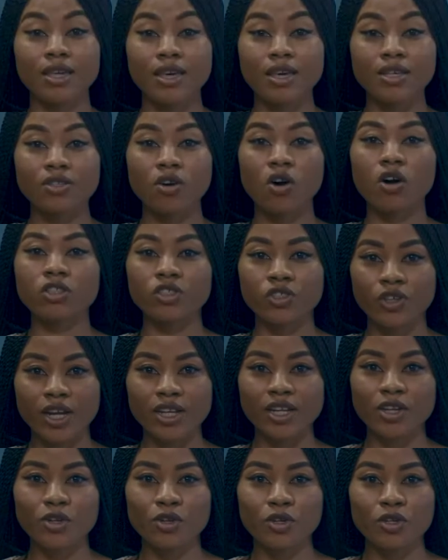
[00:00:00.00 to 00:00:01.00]
these are
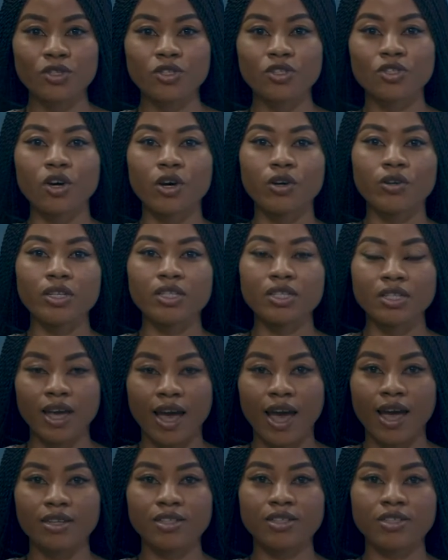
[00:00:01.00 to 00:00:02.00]
trending news stories and
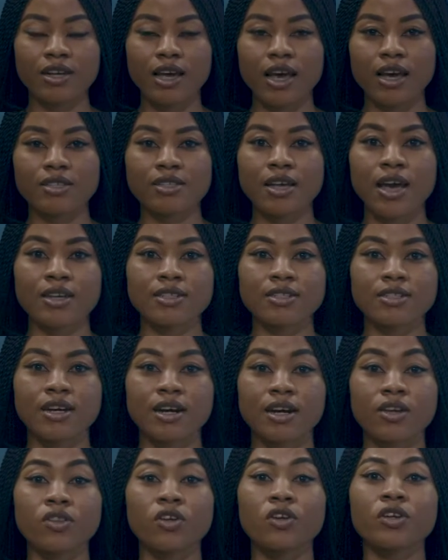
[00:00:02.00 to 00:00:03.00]
hashtags.
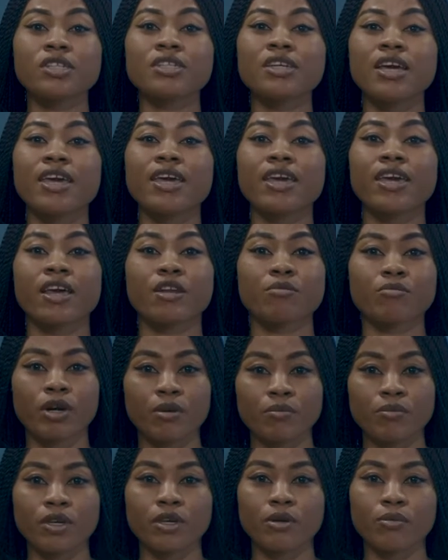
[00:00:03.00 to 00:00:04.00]
Hashtag, they're taking
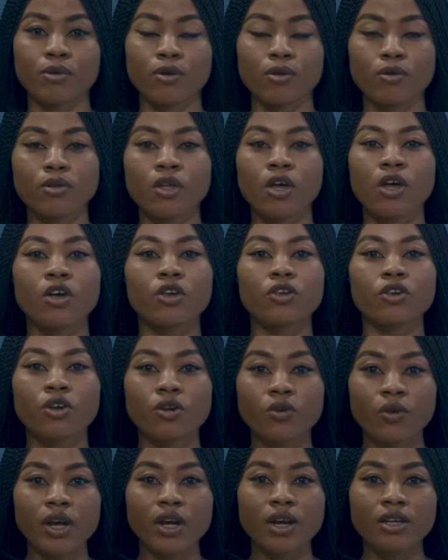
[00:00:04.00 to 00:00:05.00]
my people.
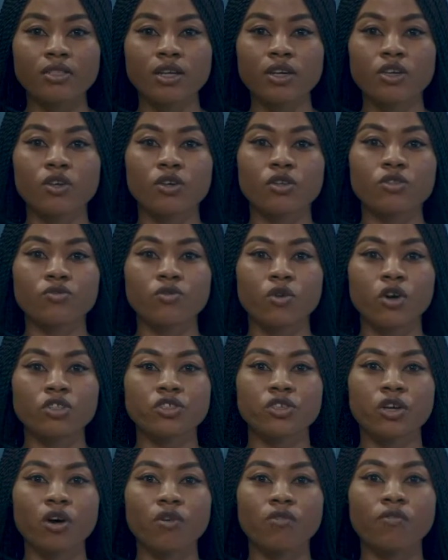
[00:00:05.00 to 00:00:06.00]
Ukraine has accused
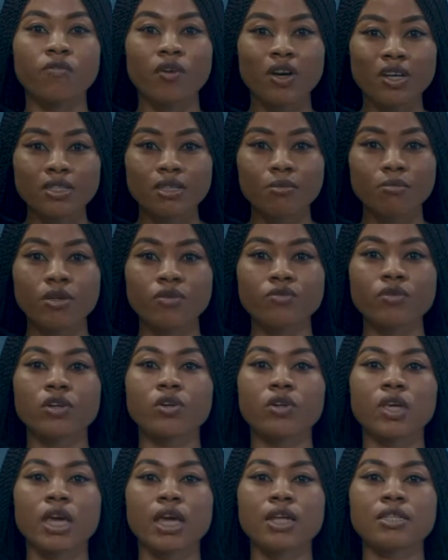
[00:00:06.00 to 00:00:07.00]
Russia of forcibly
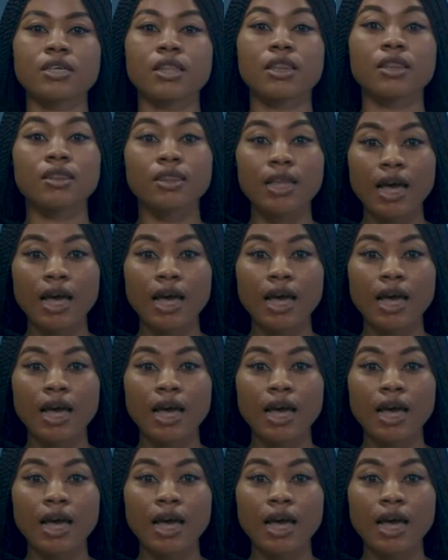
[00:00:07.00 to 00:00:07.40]
relocating